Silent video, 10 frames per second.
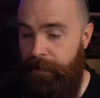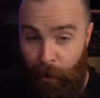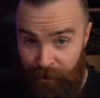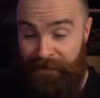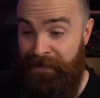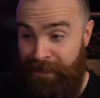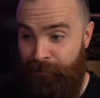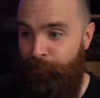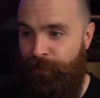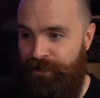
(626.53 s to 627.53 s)
Now again, the
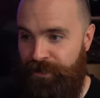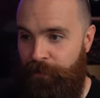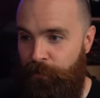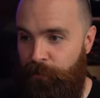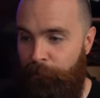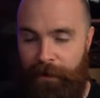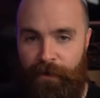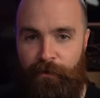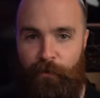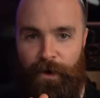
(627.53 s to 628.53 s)
default bridge is cool,
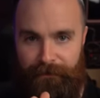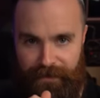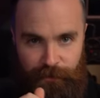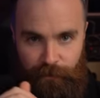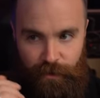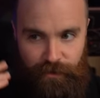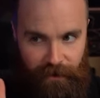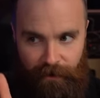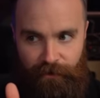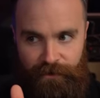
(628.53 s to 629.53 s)
but what if I told you
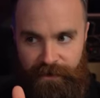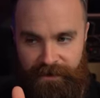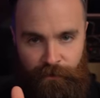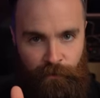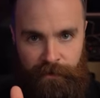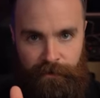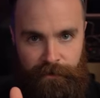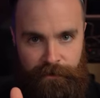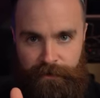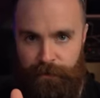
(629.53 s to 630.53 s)
Docker doesn't want you
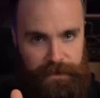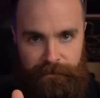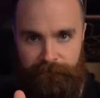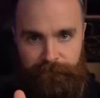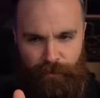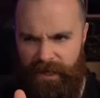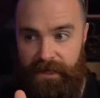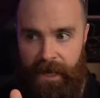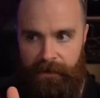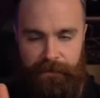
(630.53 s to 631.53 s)
to use it? They're like,
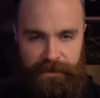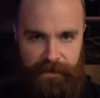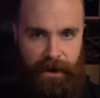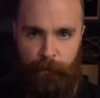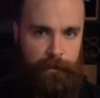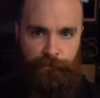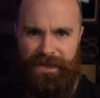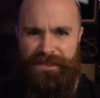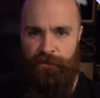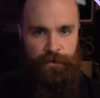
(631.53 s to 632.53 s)
yeah, it's there, but
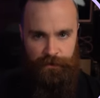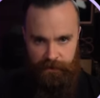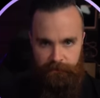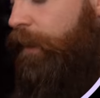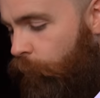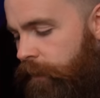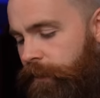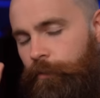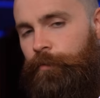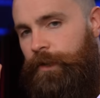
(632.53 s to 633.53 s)
please don't use it. They want
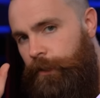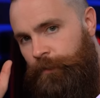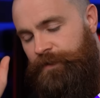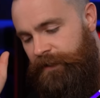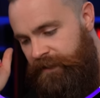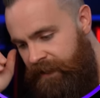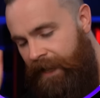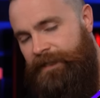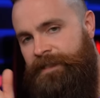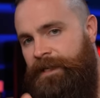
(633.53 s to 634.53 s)
you to use this
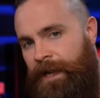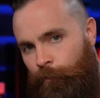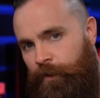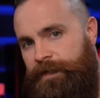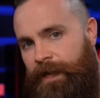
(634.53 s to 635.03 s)
next network